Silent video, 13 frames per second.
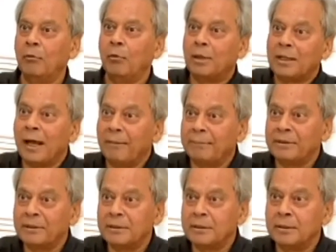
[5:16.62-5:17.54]
what
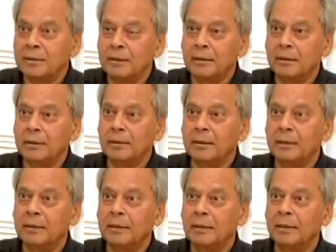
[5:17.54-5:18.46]
happens
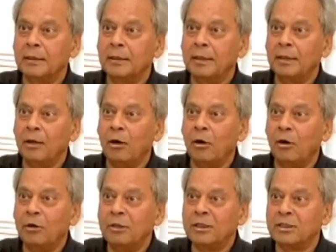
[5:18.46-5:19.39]

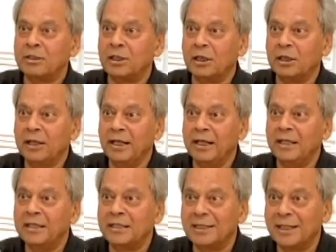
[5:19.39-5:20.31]
on the sun,
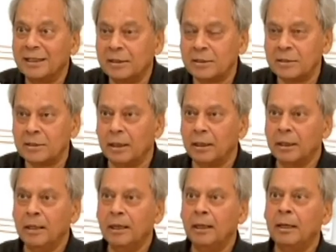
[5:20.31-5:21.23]
inside the
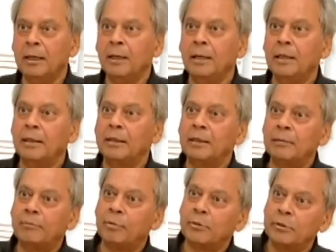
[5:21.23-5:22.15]
sun,
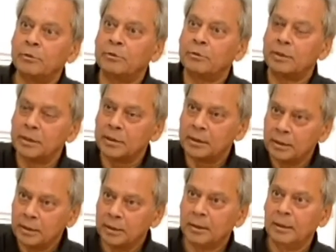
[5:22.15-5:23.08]
that produces
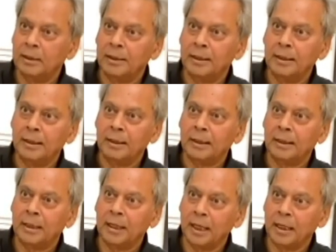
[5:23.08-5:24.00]

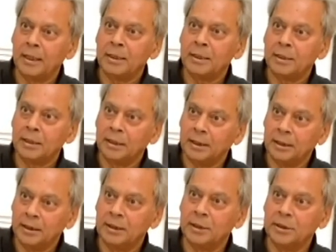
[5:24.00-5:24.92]
light,
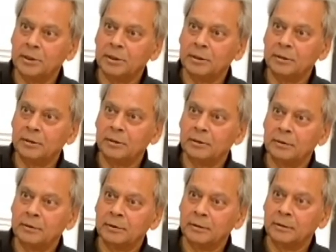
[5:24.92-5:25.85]
heat,
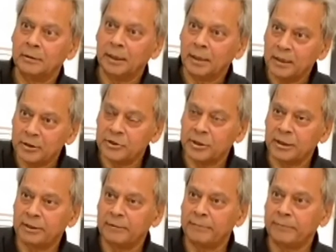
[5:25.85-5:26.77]

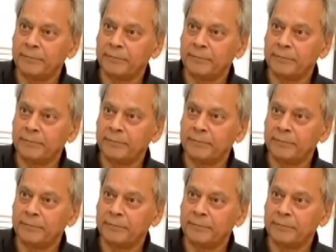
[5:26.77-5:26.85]
energy.